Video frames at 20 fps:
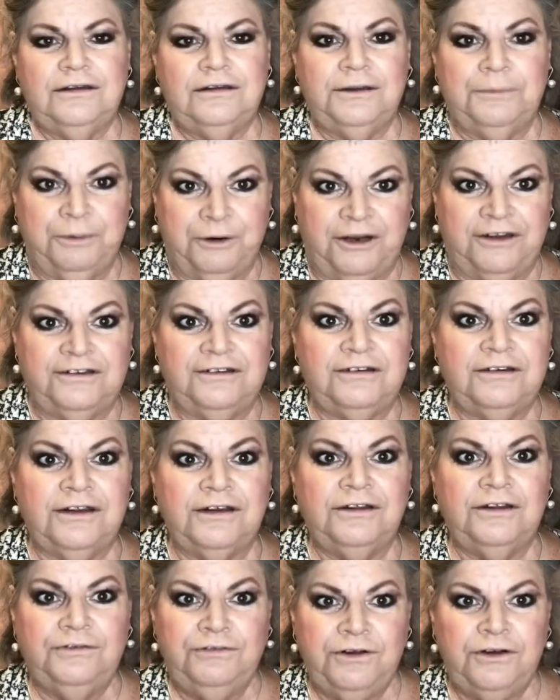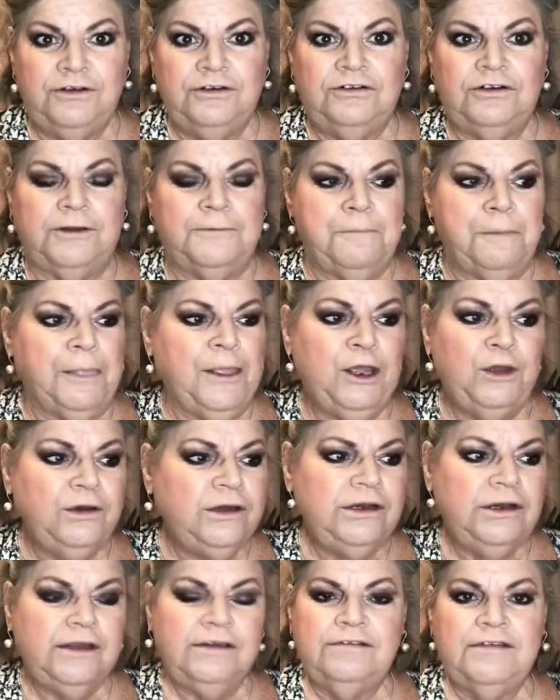the present and the future. You
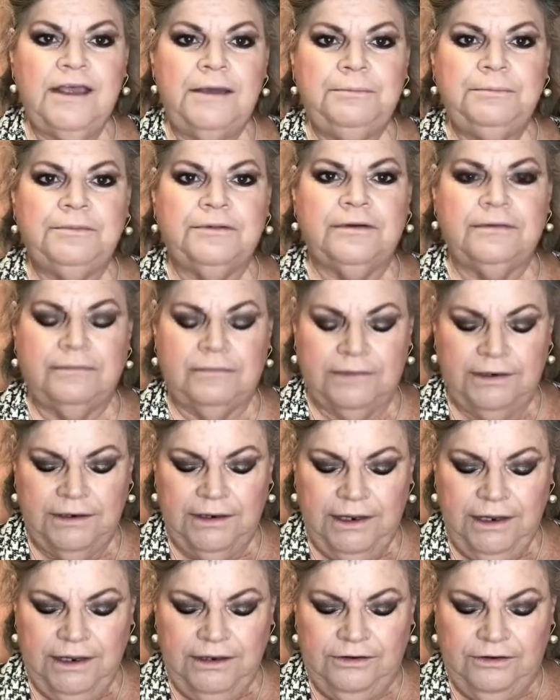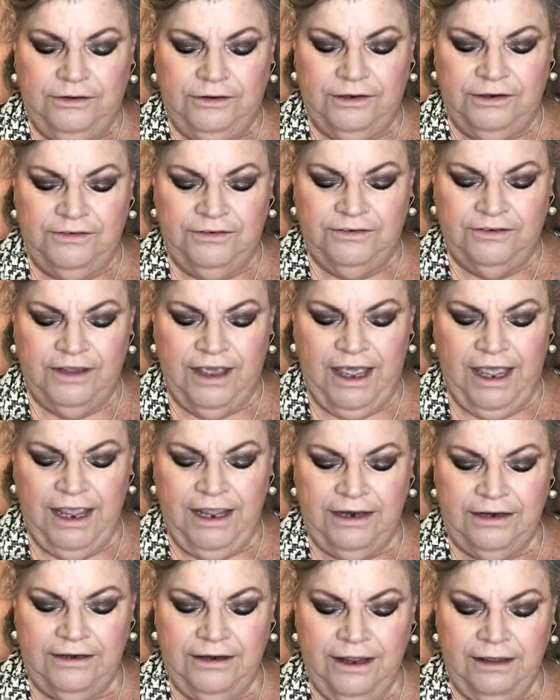can accept, you can
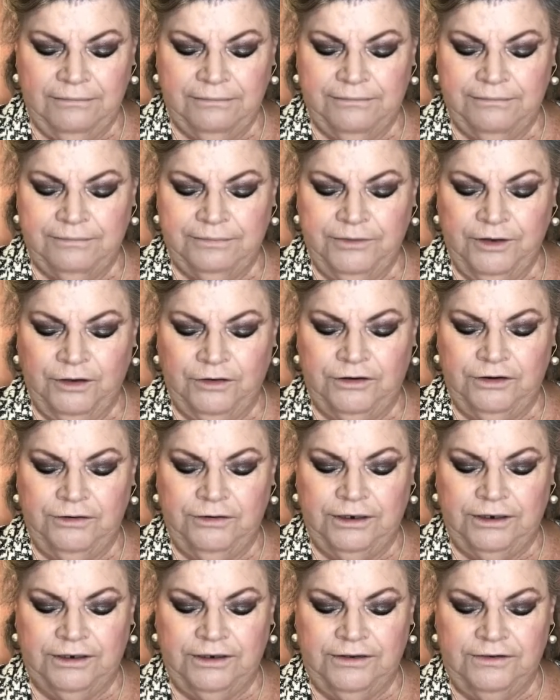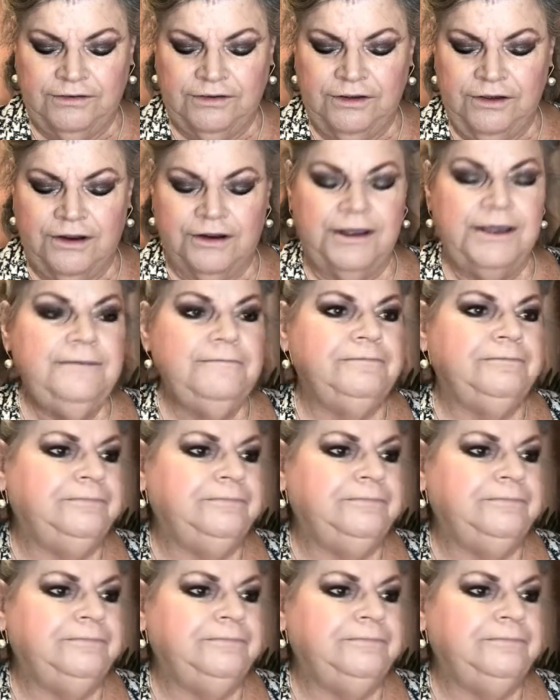say, no, not doing this, sorry.